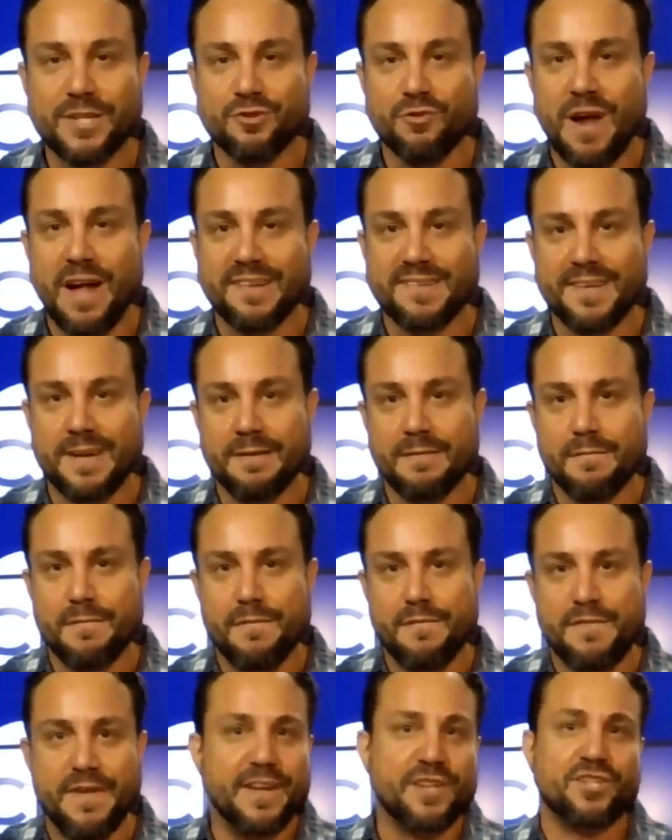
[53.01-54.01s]
dressed in
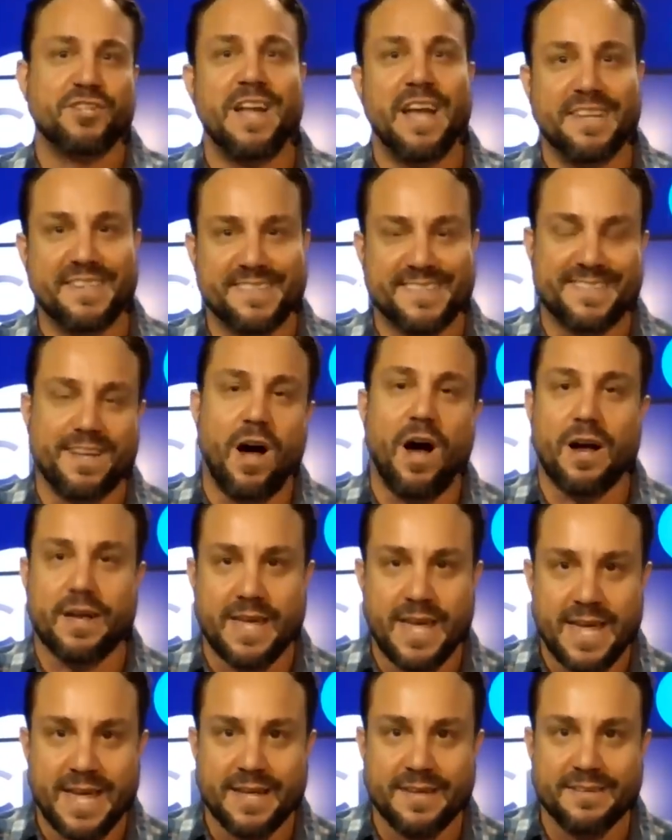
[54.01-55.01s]
fishnet
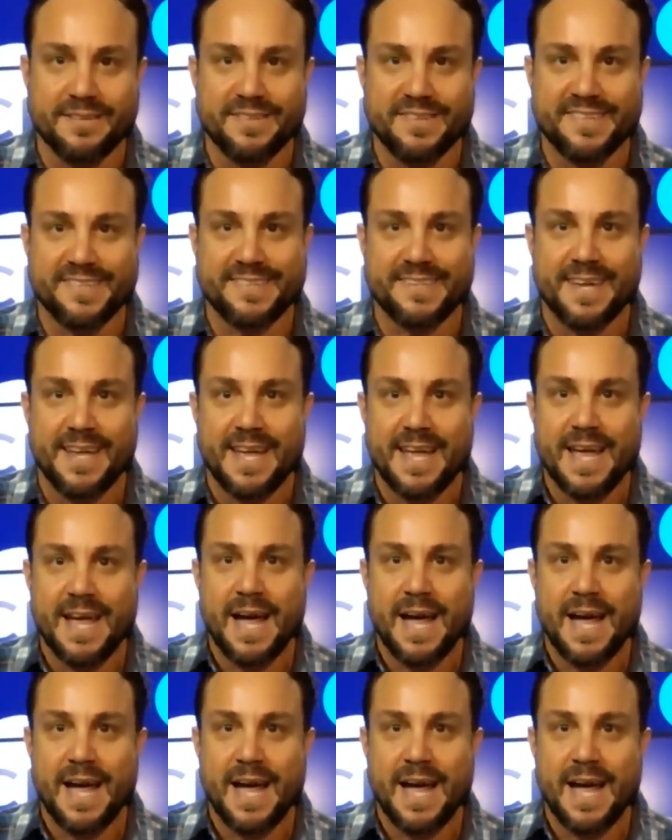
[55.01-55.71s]
stockings